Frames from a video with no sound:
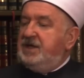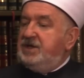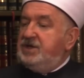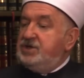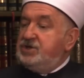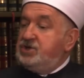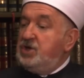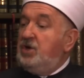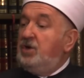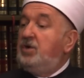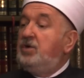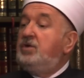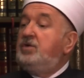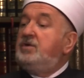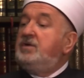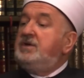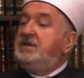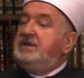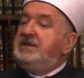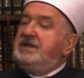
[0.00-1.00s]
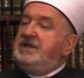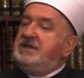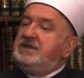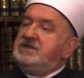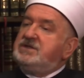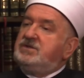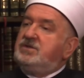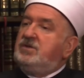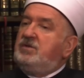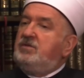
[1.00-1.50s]
So there
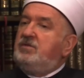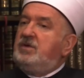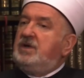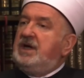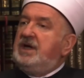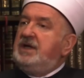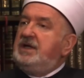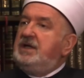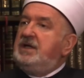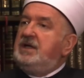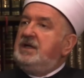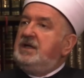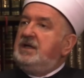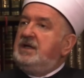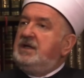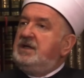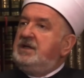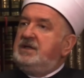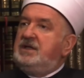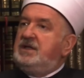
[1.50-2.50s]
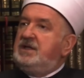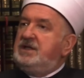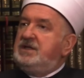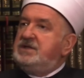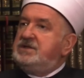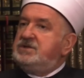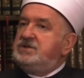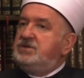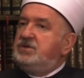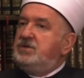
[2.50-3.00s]
is no one, there
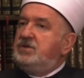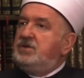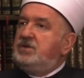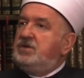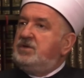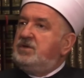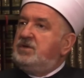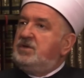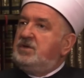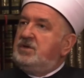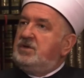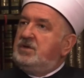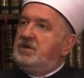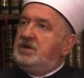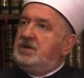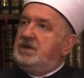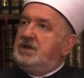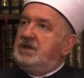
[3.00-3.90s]
is no